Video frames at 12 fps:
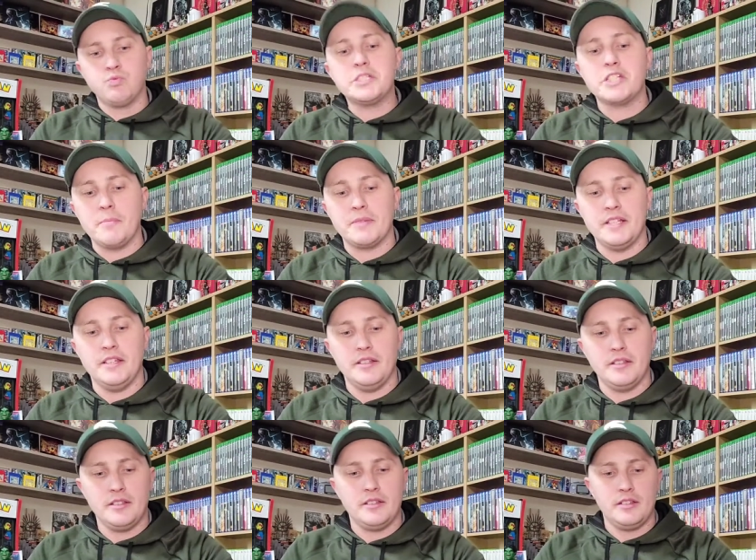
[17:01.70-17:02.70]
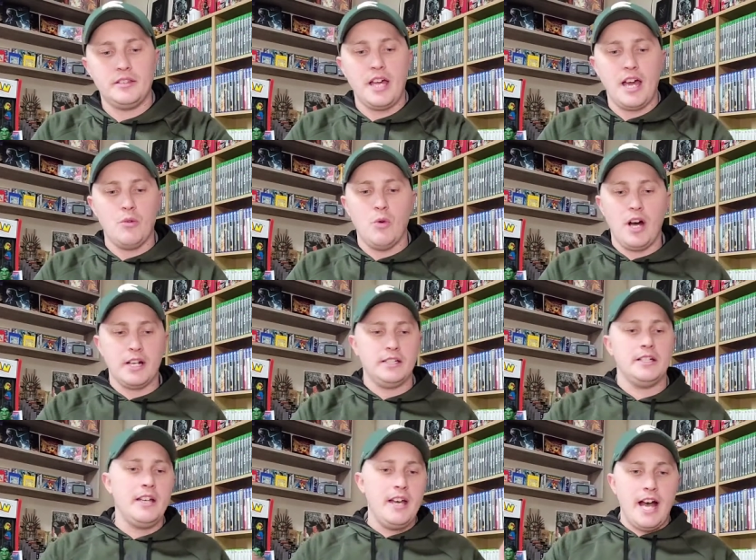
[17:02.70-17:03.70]
something that I
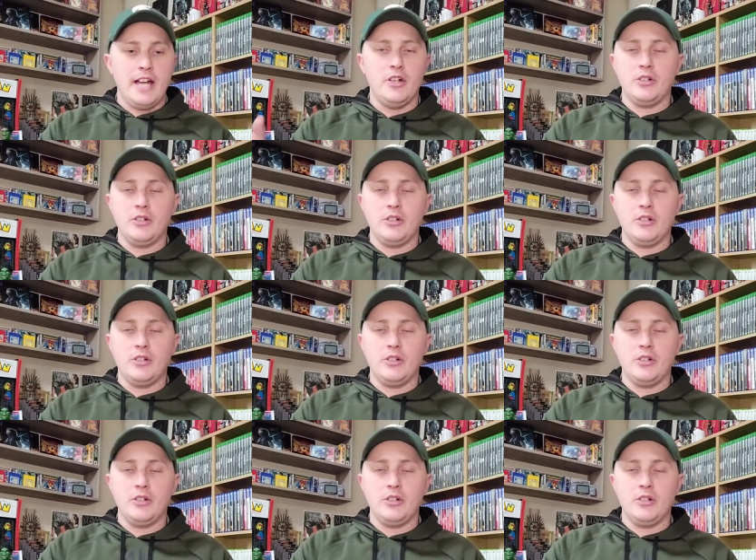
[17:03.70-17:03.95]
wanted. I